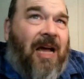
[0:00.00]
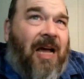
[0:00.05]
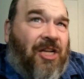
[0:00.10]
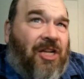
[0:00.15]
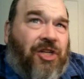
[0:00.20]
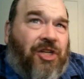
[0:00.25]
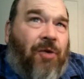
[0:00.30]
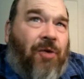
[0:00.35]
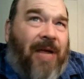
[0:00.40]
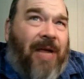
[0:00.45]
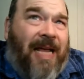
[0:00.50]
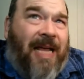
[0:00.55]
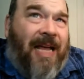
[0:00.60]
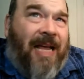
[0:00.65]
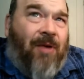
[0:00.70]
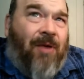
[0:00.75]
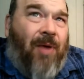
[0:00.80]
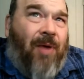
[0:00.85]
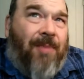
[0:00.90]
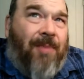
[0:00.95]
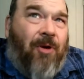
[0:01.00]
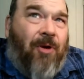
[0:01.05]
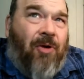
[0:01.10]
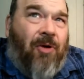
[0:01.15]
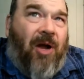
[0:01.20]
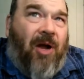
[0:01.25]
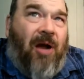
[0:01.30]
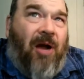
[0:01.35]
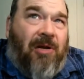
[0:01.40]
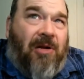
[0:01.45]
showy getaway motor
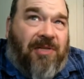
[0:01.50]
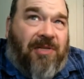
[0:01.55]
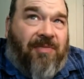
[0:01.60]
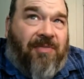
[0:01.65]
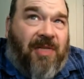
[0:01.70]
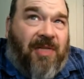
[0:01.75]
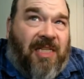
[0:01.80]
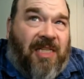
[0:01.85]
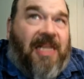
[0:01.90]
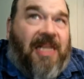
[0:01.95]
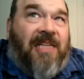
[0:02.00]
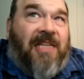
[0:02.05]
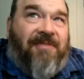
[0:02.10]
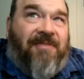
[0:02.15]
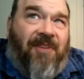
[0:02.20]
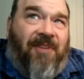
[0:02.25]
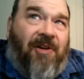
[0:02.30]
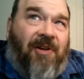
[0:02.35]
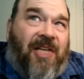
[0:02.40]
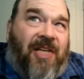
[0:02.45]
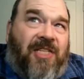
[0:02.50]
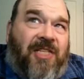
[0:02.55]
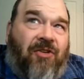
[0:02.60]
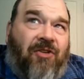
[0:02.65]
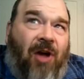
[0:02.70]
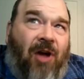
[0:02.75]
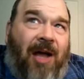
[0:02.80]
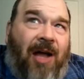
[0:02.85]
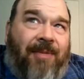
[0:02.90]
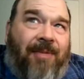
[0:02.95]
cars from scenes of various
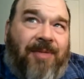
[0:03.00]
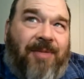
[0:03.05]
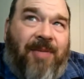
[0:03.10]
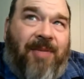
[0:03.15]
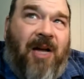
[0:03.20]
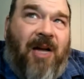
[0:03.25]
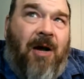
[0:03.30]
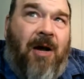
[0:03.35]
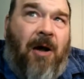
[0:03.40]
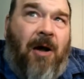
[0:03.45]
crimes, but